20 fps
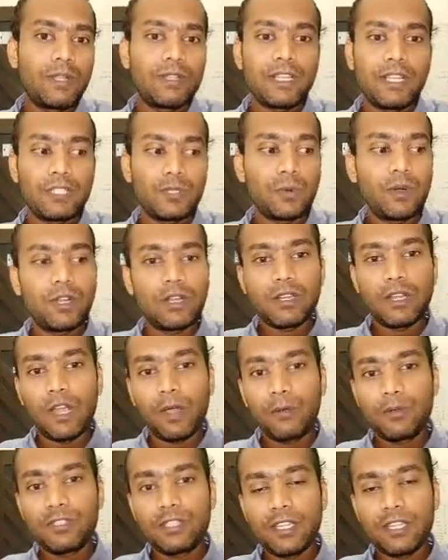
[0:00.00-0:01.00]
That's what I
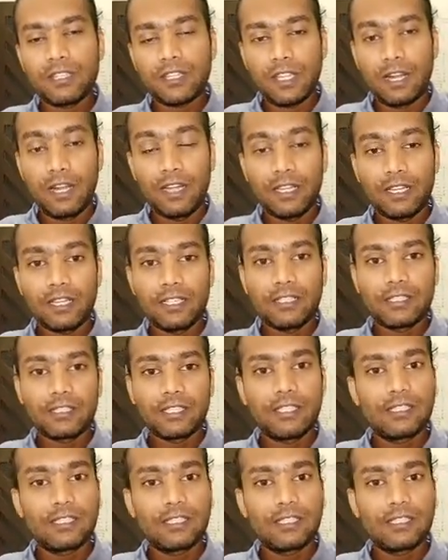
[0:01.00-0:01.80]
would say as analytical skills.